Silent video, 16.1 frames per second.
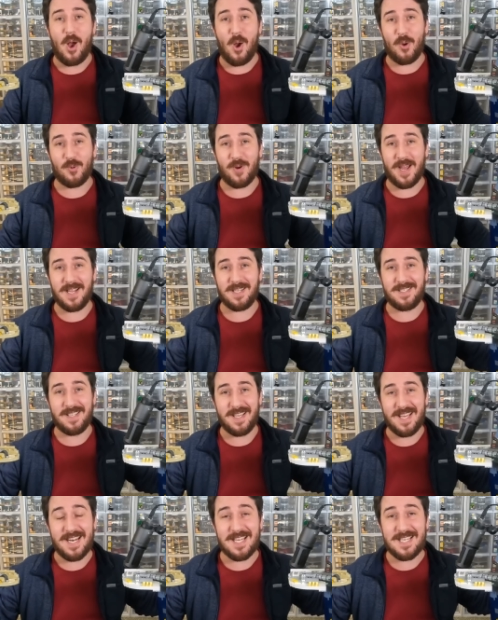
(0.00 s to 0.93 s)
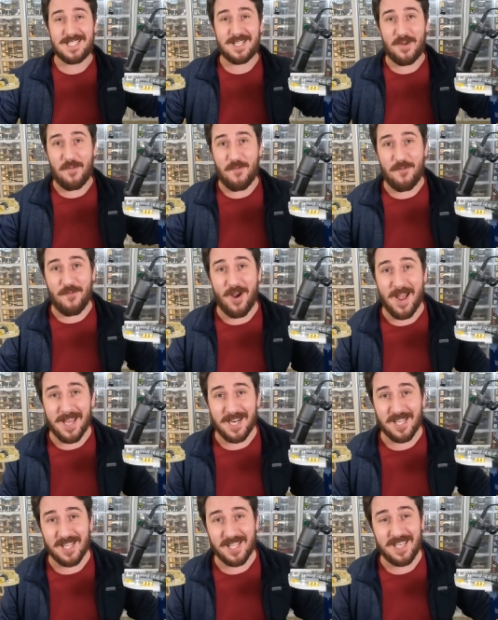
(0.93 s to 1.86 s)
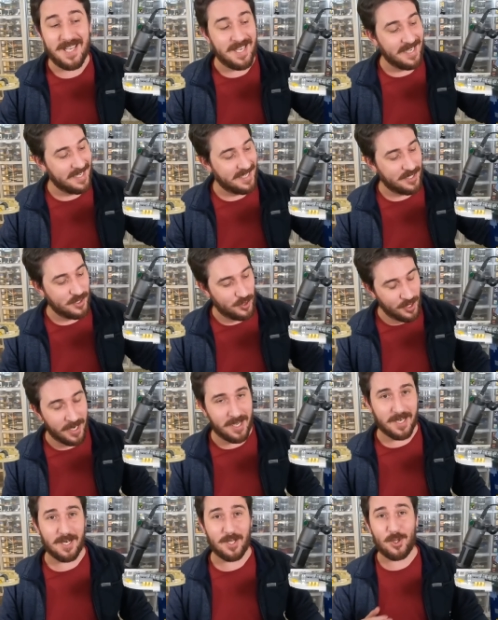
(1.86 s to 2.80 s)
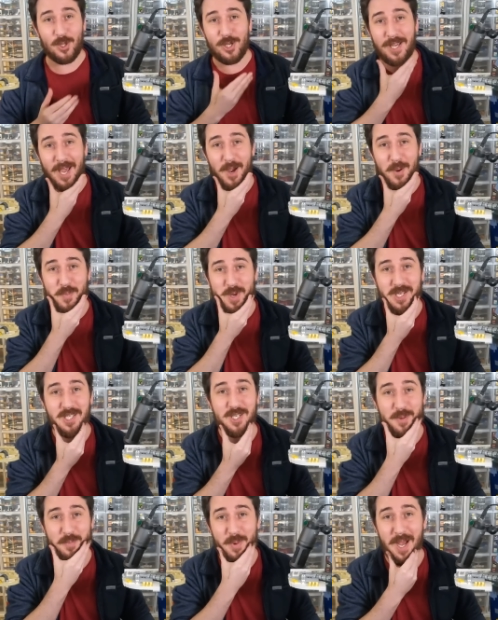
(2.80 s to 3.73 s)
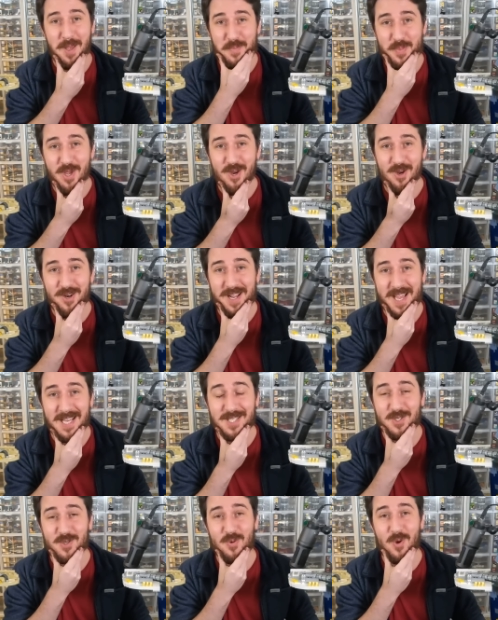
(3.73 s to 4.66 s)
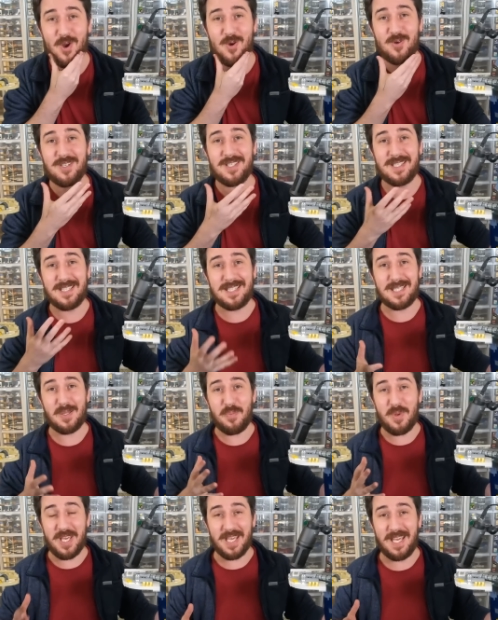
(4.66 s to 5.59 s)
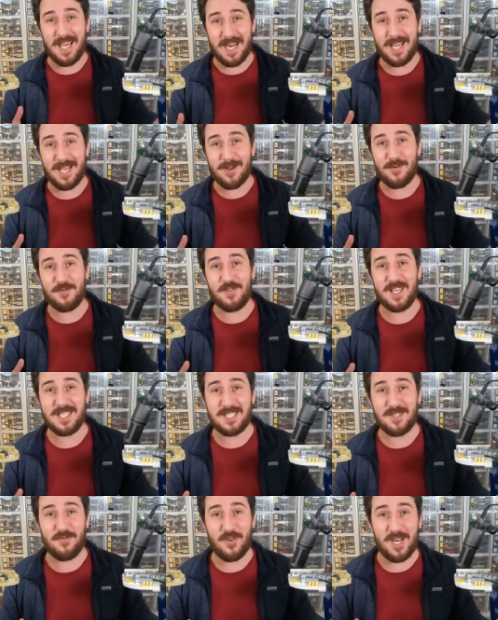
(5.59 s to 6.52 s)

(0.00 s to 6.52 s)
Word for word: All right, it is finally done. Look how much my beard has grown since the beginning of this